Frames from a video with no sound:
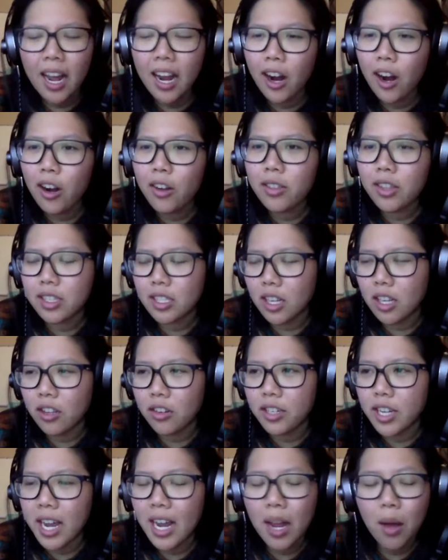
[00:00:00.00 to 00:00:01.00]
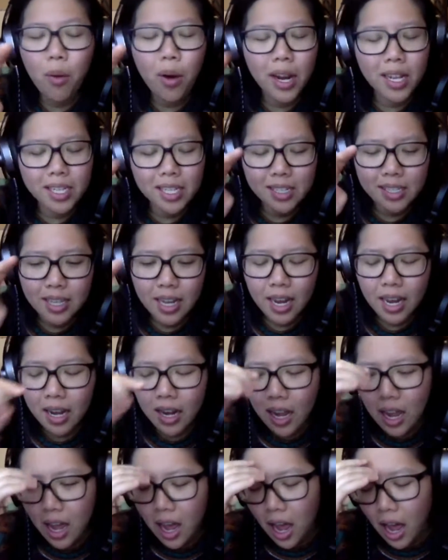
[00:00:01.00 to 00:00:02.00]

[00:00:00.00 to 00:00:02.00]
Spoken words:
I heard this the other day and I wanted to say it.